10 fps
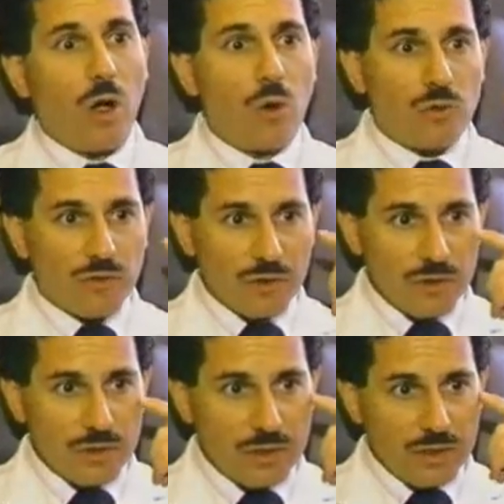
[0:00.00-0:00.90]

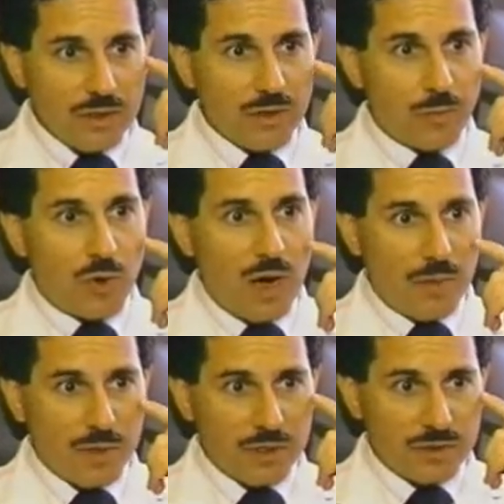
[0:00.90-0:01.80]
over the
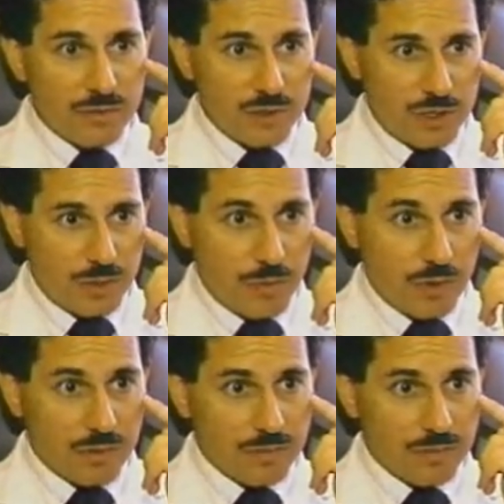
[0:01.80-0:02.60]
prominence of the cheekbone.